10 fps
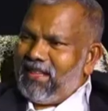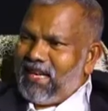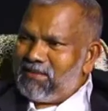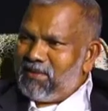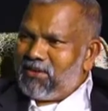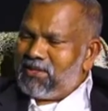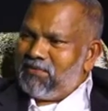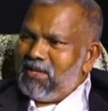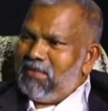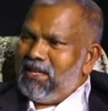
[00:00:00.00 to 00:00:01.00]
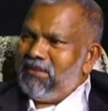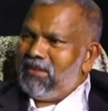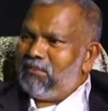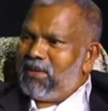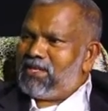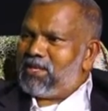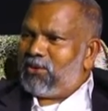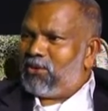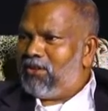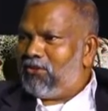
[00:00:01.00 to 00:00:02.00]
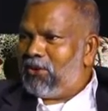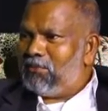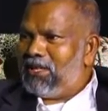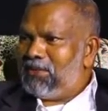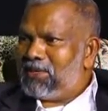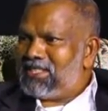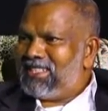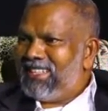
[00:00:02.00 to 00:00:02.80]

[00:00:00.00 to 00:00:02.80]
that's because we believe in preacherhood of all believers.